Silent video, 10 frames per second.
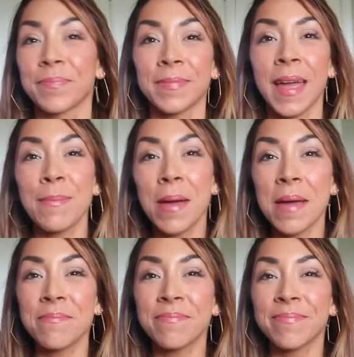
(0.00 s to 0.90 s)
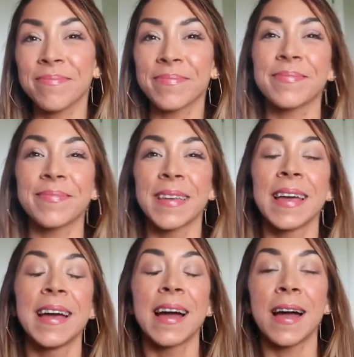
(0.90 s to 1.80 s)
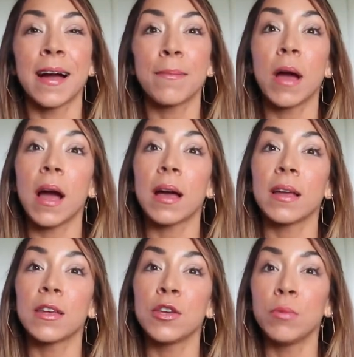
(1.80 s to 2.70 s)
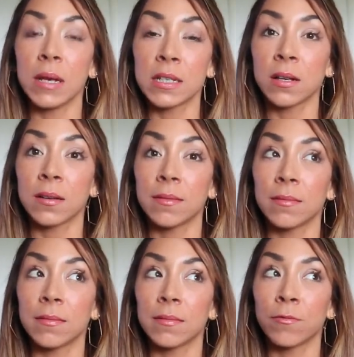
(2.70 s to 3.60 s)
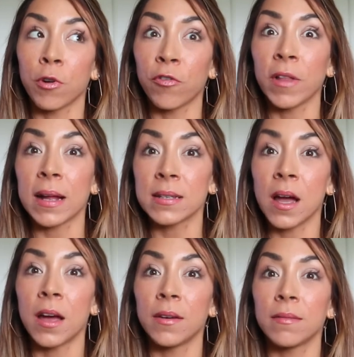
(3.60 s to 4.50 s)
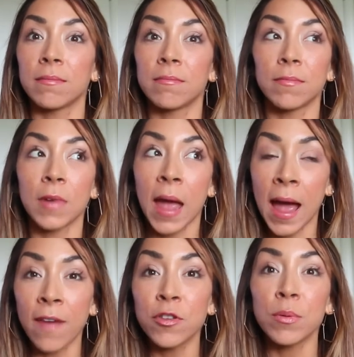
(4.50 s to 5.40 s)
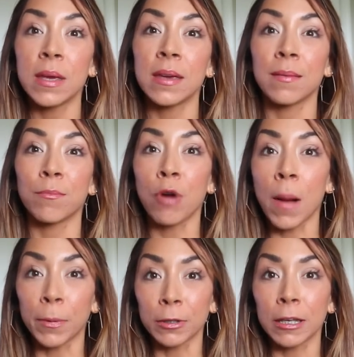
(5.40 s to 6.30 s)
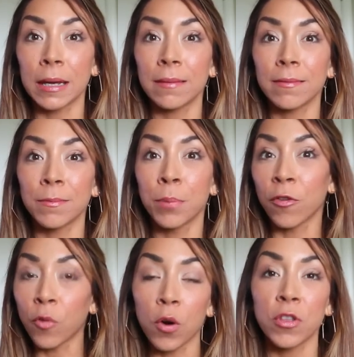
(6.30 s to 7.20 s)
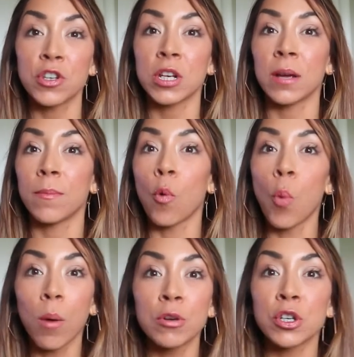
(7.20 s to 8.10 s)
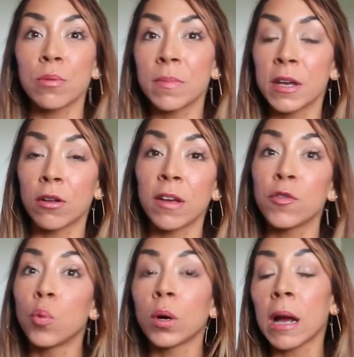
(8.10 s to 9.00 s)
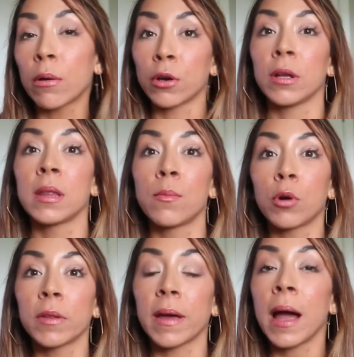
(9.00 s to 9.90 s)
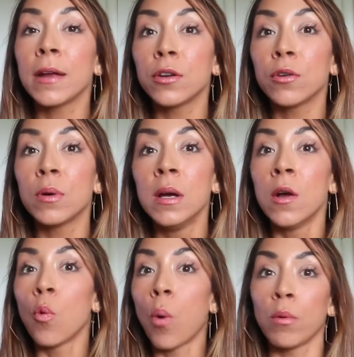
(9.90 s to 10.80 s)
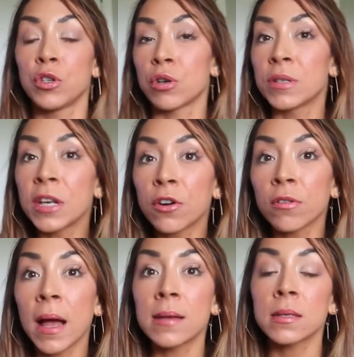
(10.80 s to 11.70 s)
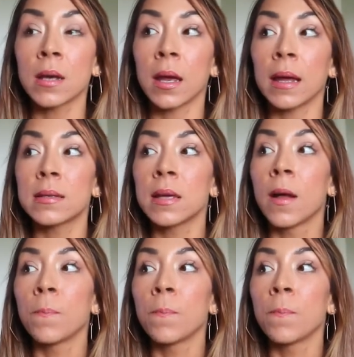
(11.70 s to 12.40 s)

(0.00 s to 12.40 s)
hey babe, um, you need to reflect on have you eaten properly before the gym? What was your meal? If you work out early in the morning like I do, what was your dinner last night?